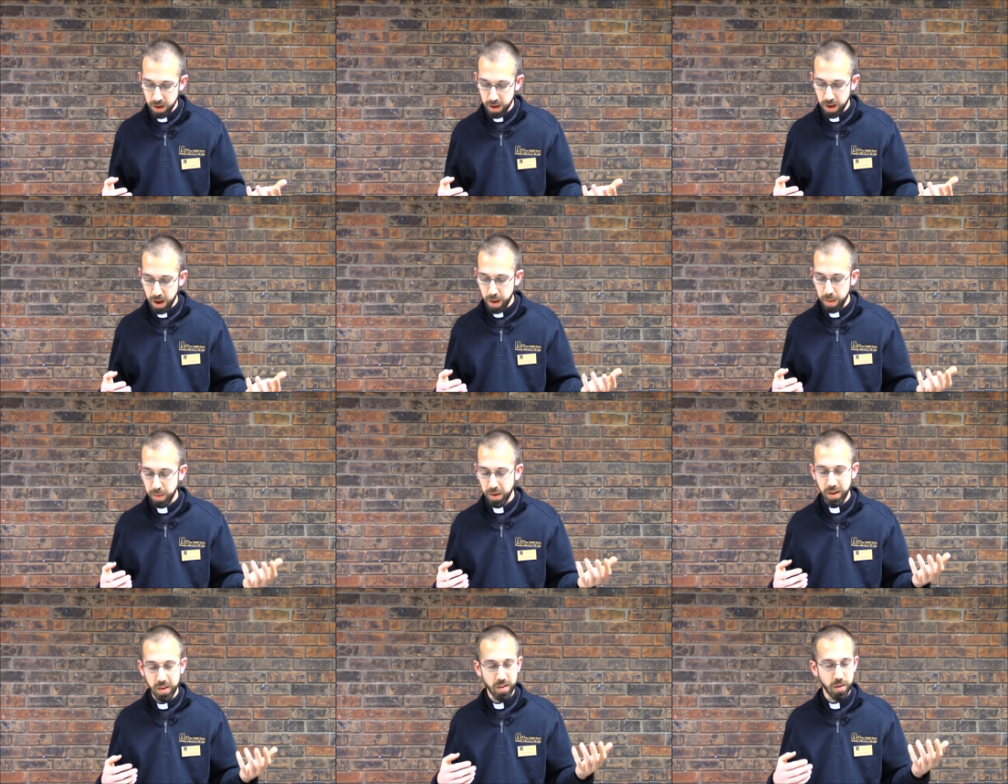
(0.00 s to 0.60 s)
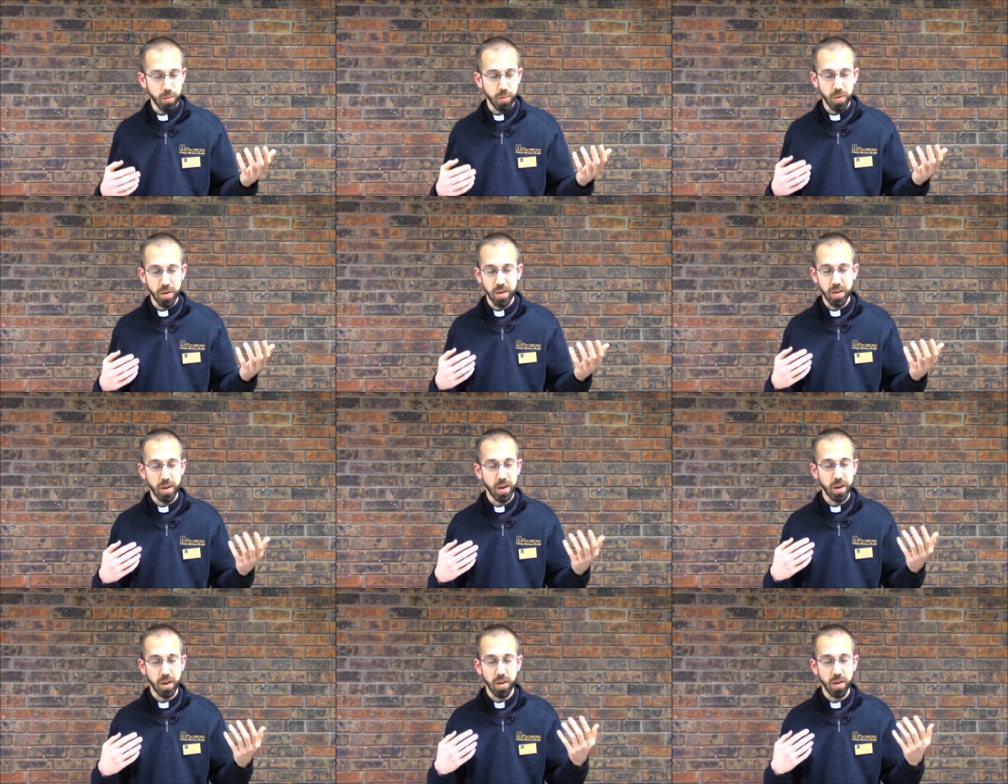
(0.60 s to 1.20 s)
because
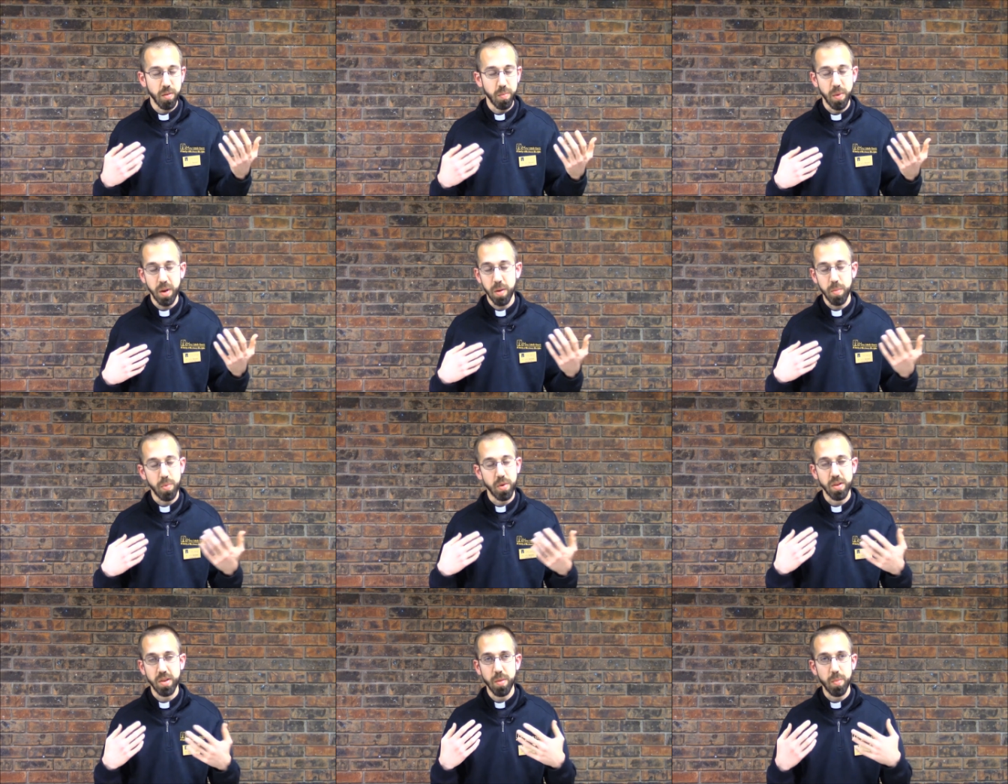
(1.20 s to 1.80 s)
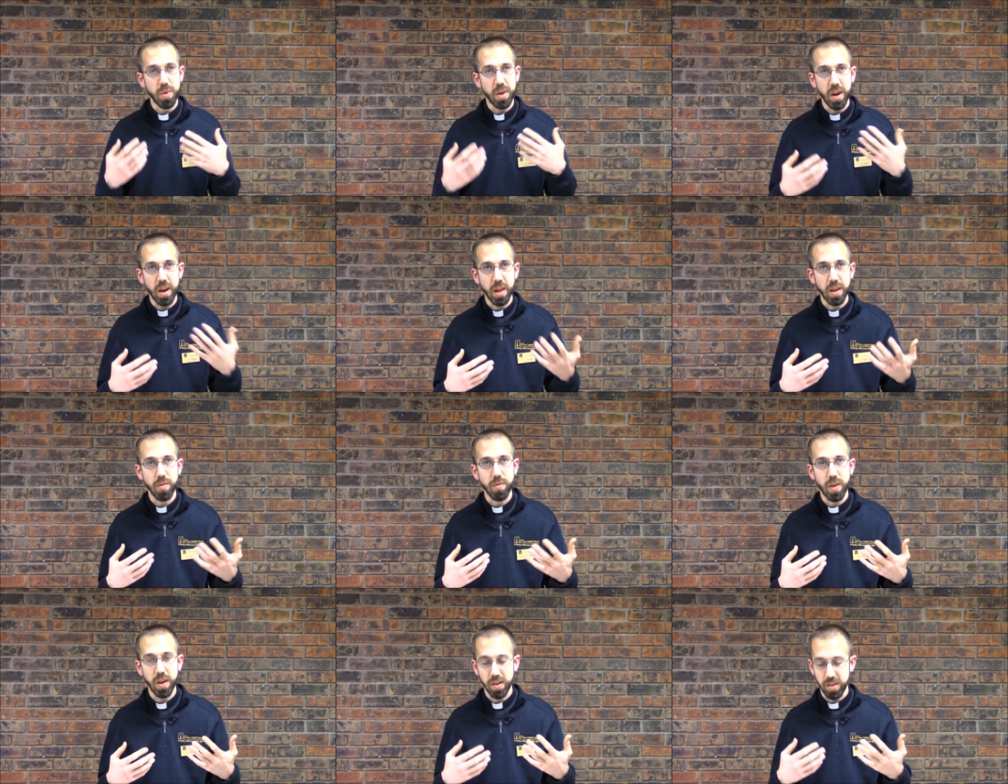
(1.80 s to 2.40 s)
it could have been a precipitating
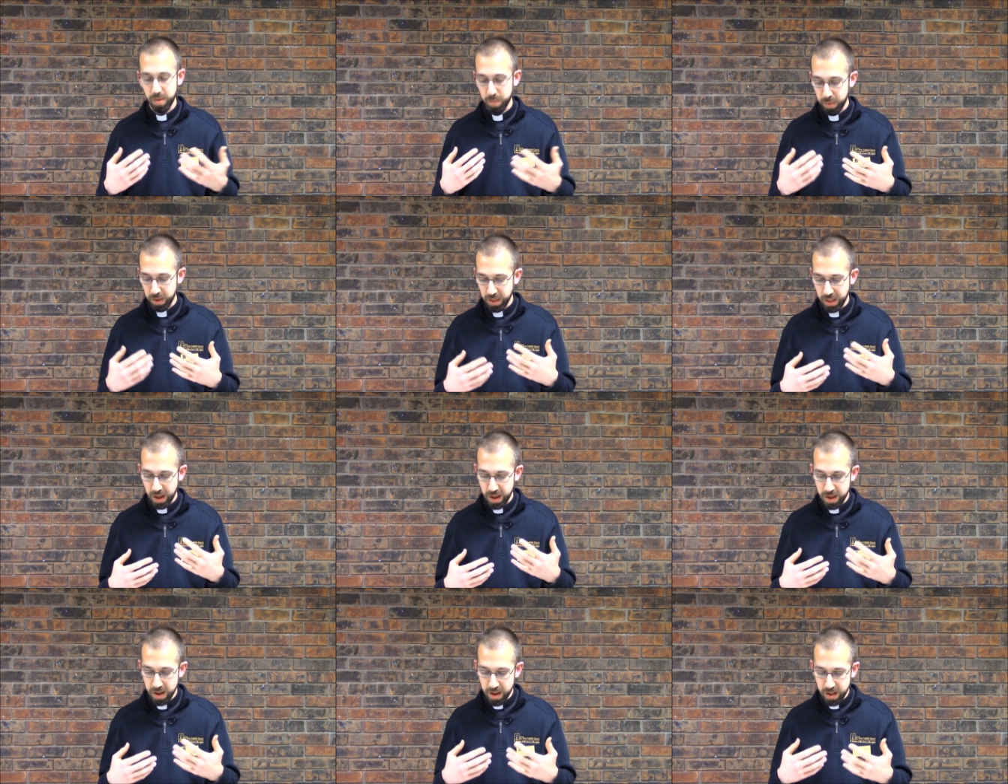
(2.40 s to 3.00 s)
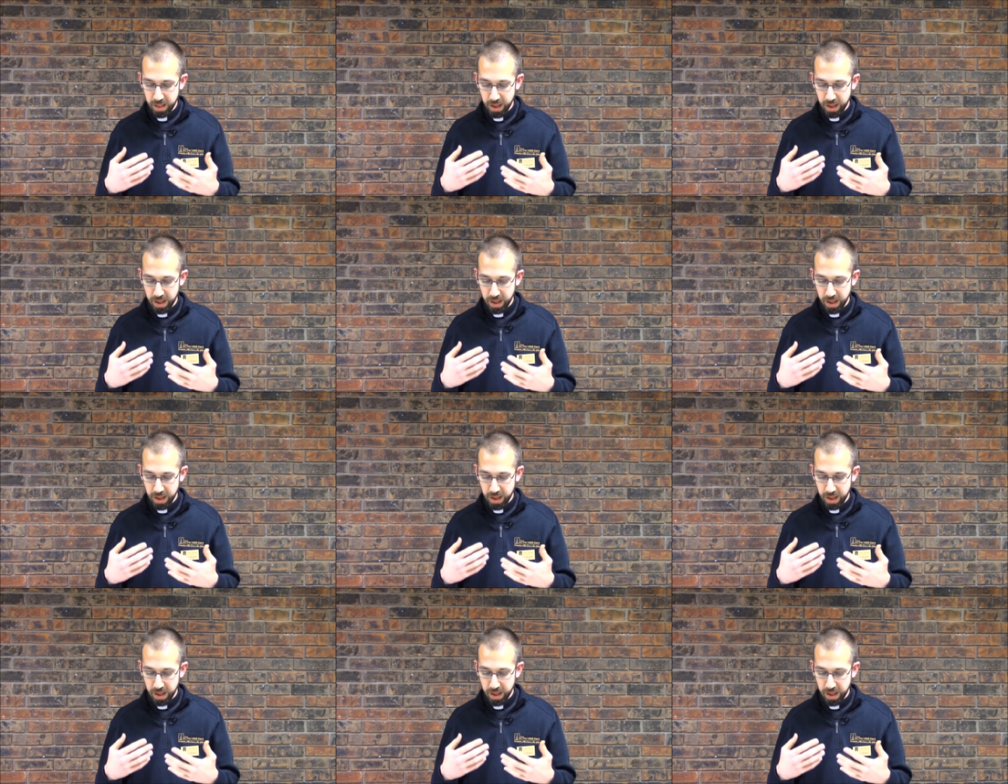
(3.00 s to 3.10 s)
event, something that